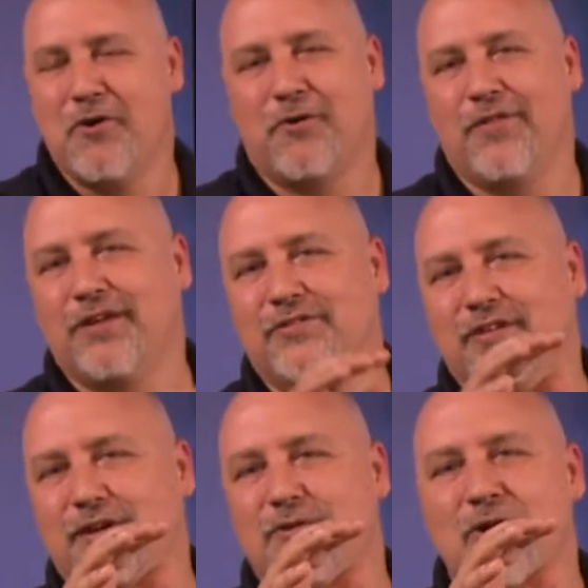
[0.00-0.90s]
or they
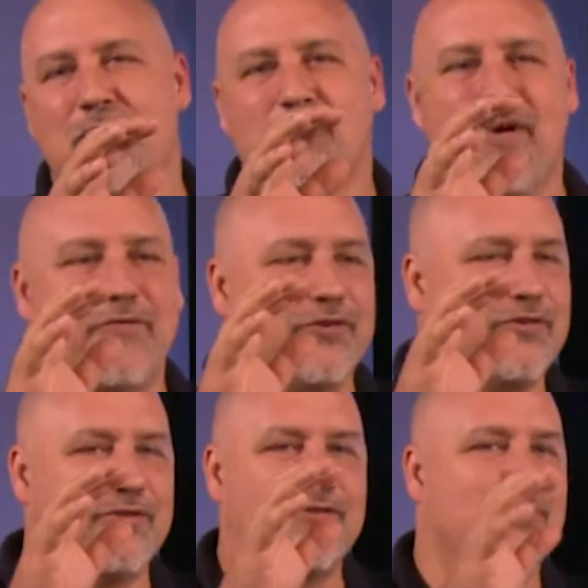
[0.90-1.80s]
see
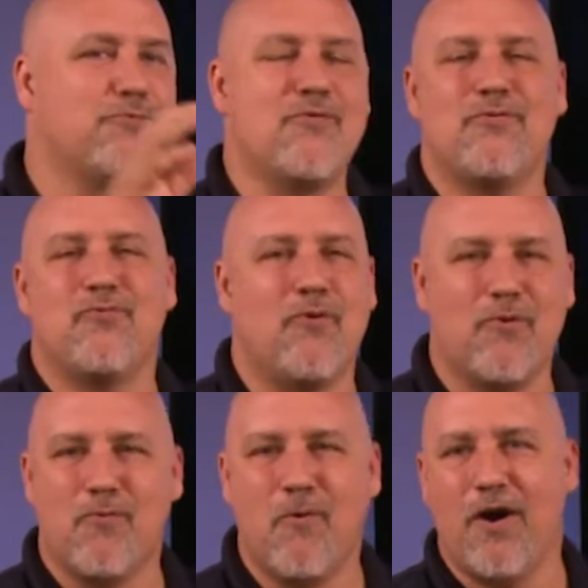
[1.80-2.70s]
references to World
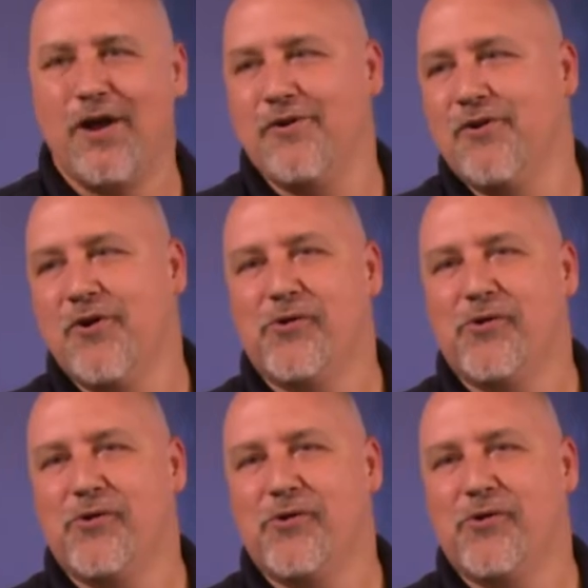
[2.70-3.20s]
War I,